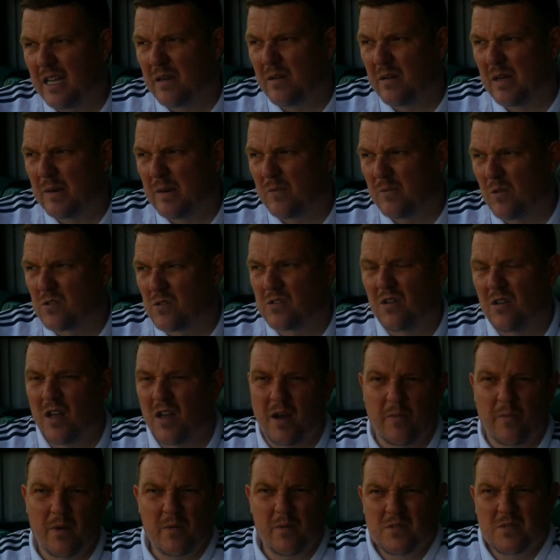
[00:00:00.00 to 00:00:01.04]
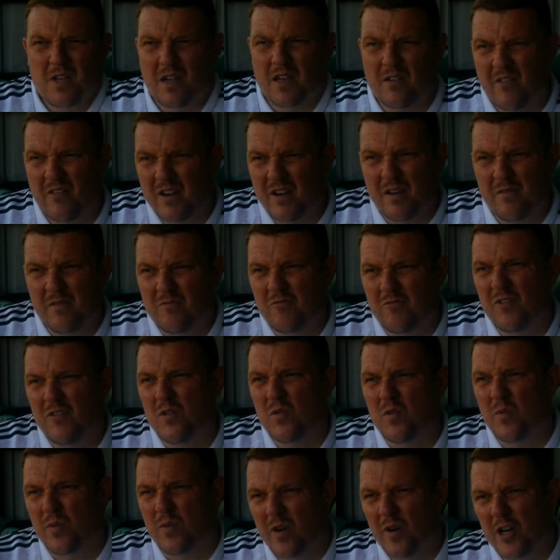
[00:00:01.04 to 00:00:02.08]
it wasn't like we was under any
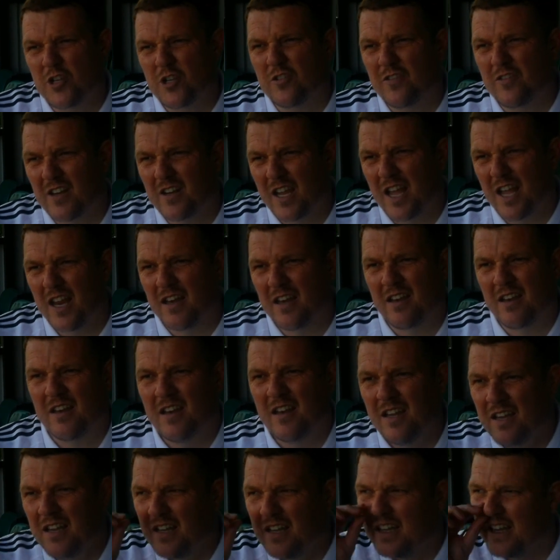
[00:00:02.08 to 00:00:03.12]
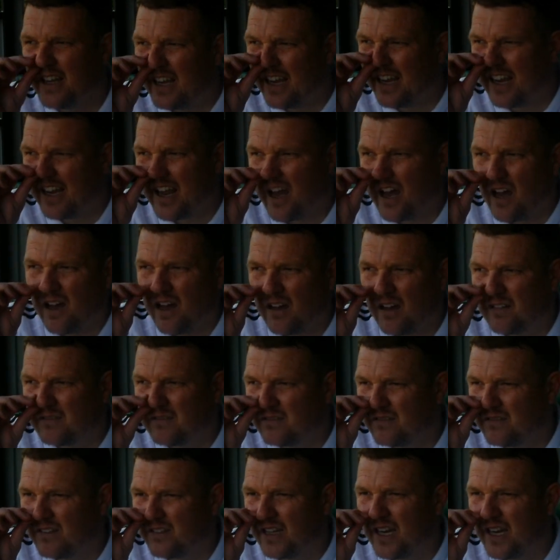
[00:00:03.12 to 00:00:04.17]
real pressure again in our
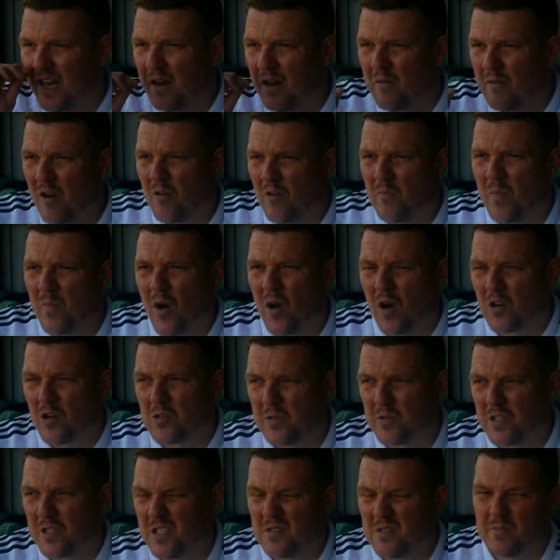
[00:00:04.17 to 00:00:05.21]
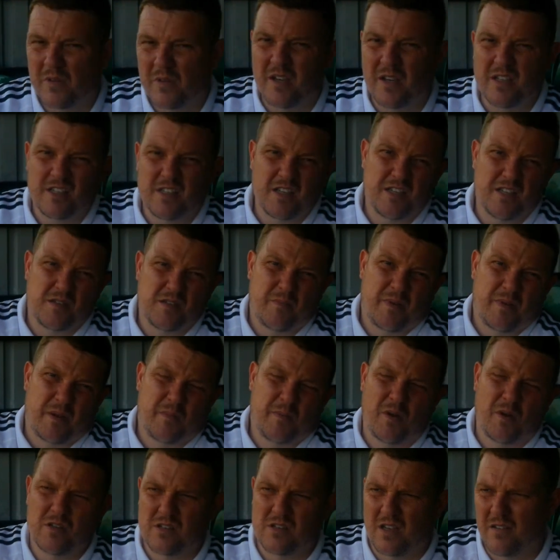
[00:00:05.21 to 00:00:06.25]
own box, which is a big
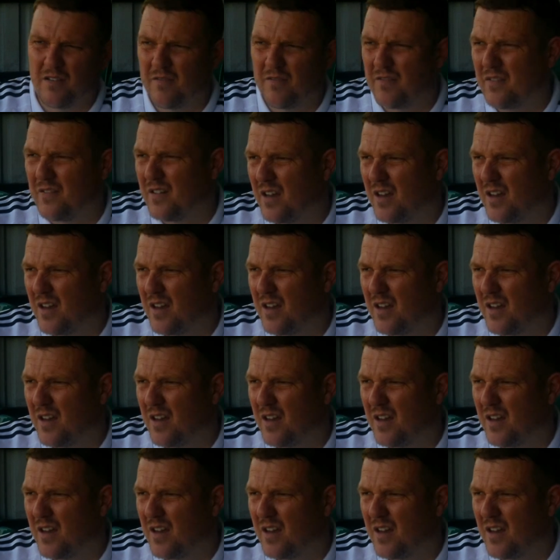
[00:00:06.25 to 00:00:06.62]
positive.